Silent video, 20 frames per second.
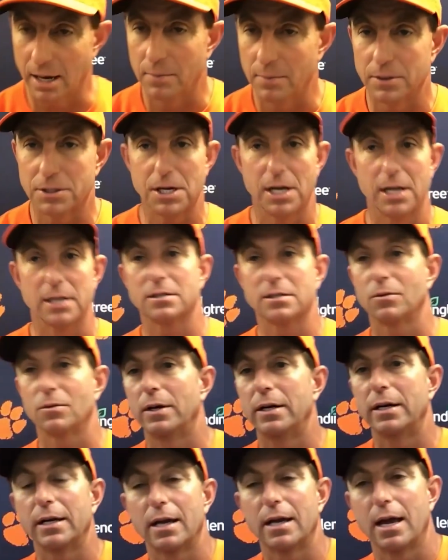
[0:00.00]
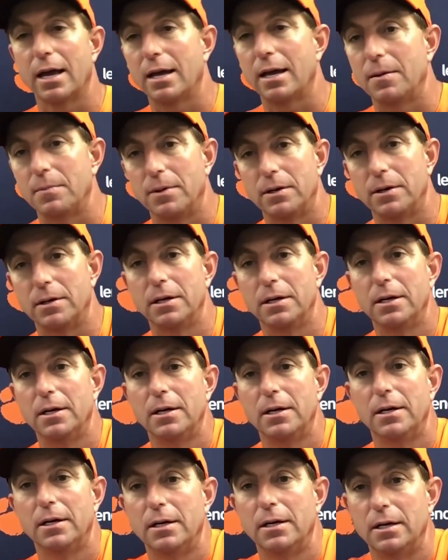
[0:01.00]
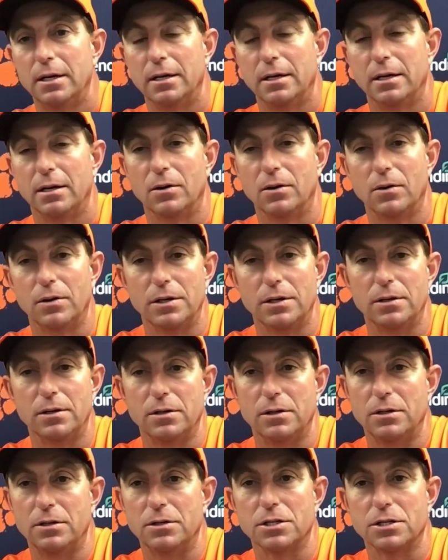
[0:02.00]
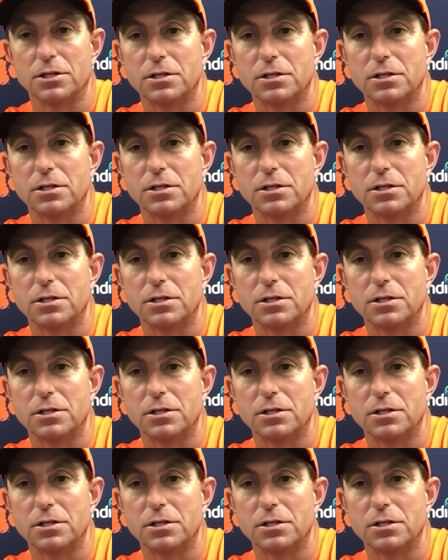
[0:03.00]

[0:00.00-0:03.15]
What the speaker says: him a chance to win the game, but you know, you